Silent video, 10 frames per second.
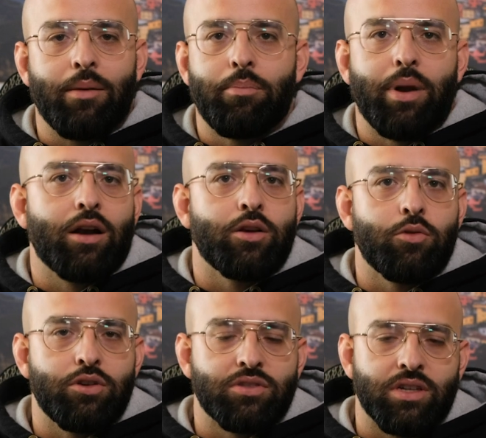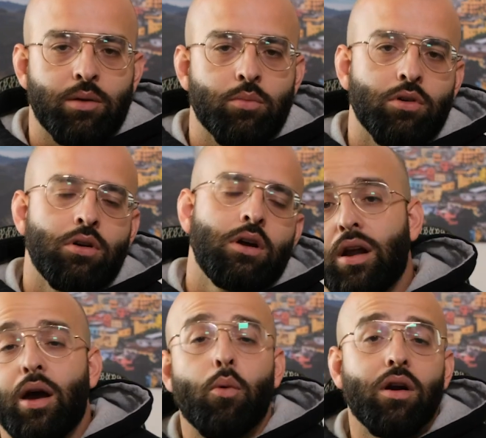barely would use a gimbal.
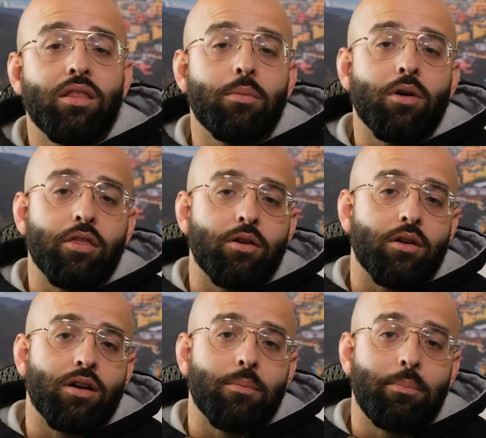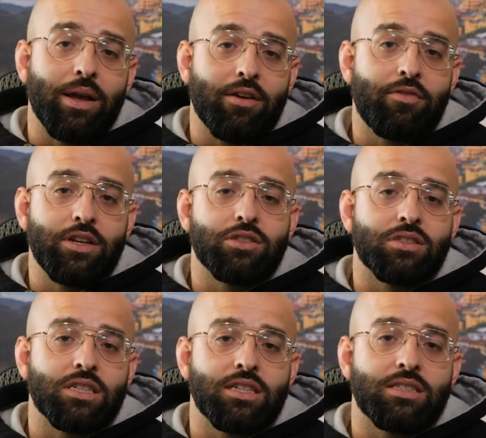And one of the other big
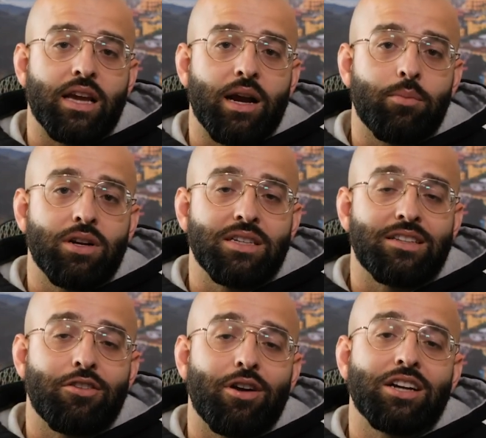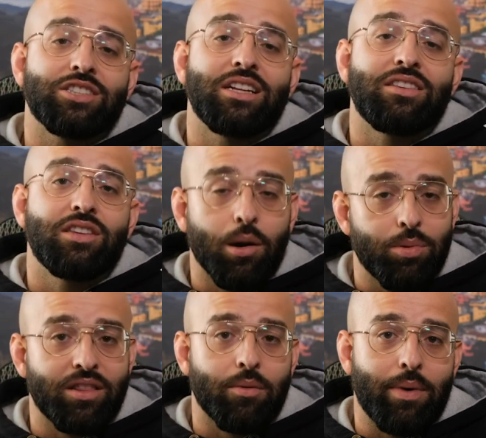features of this camera is that they're actually
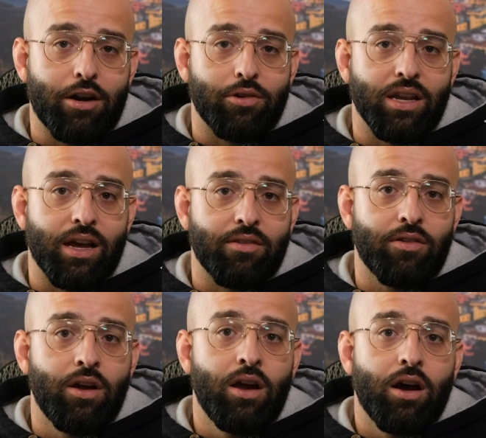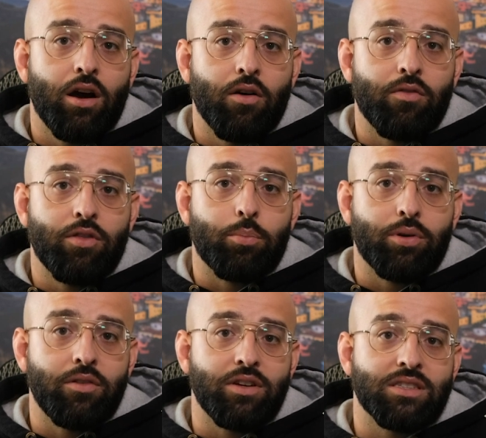doubling the battery life of the
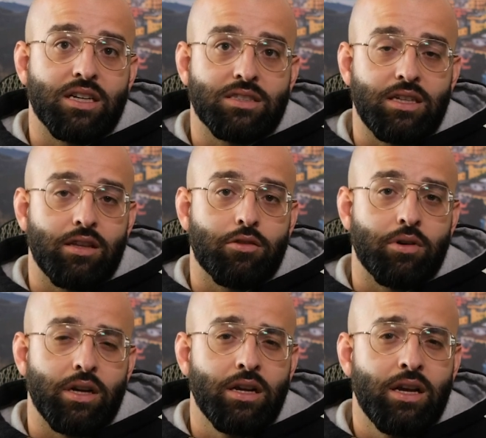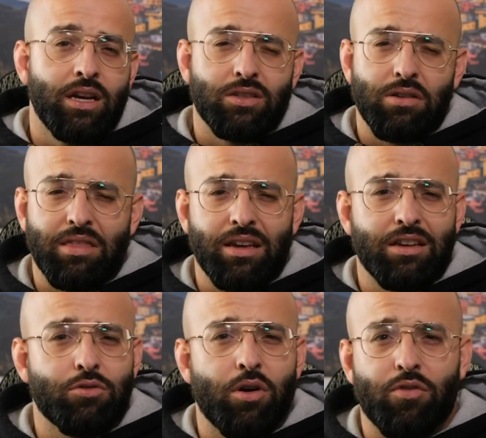previous XT3. So I think
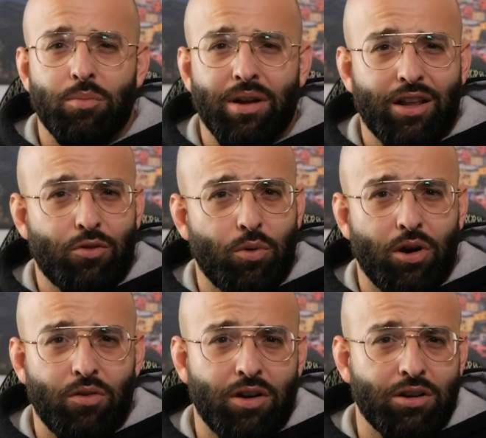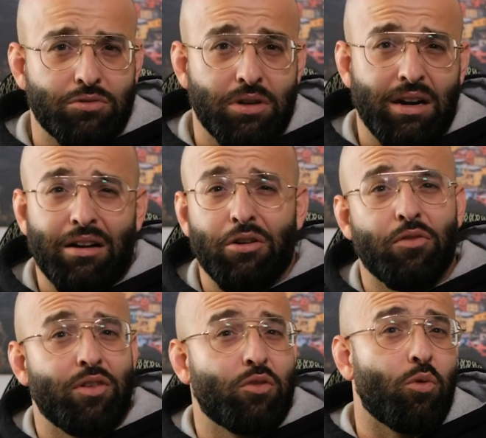it's going from like 1200, I don't know
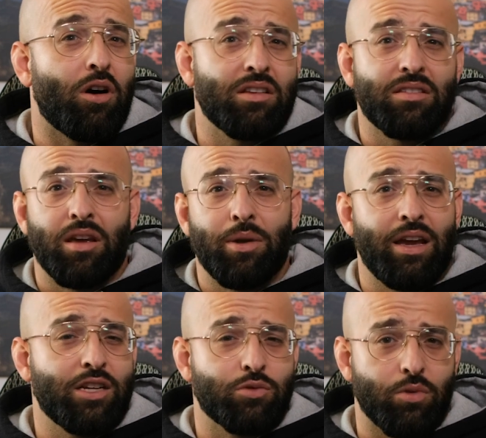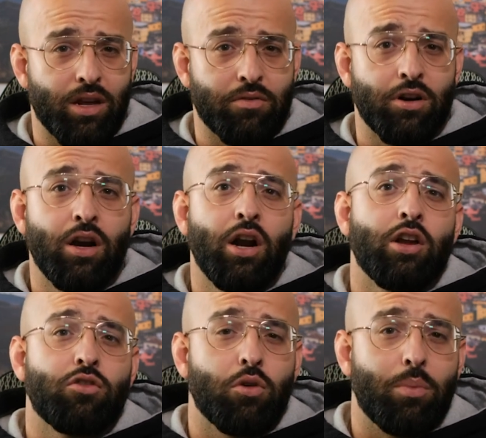if it's watts, mAh, whatever,
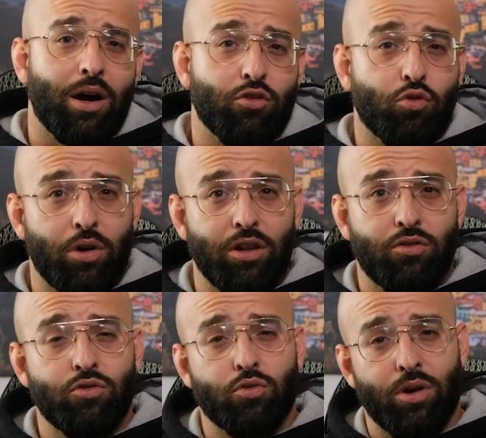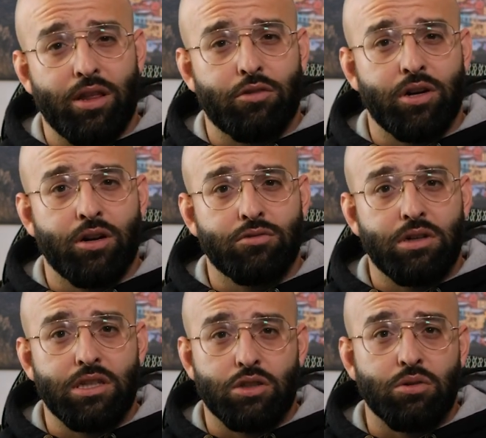to about
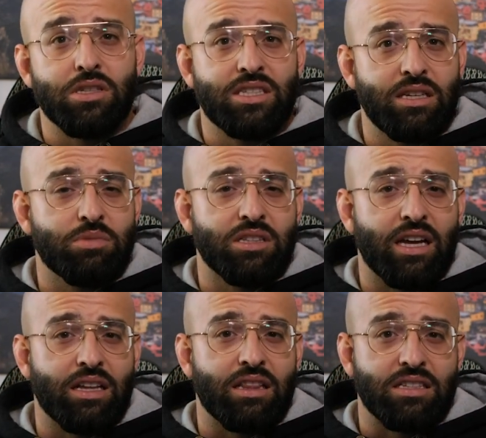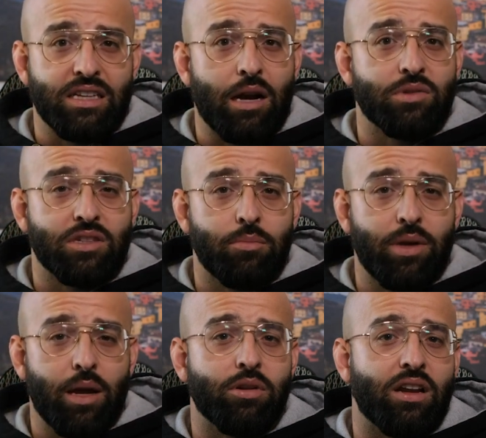2300. So it seems like this camera is going to
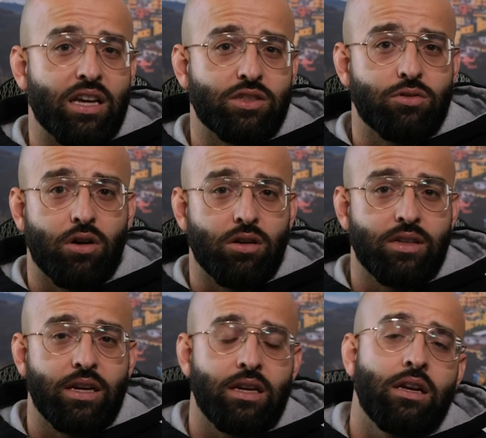be able to last you all day.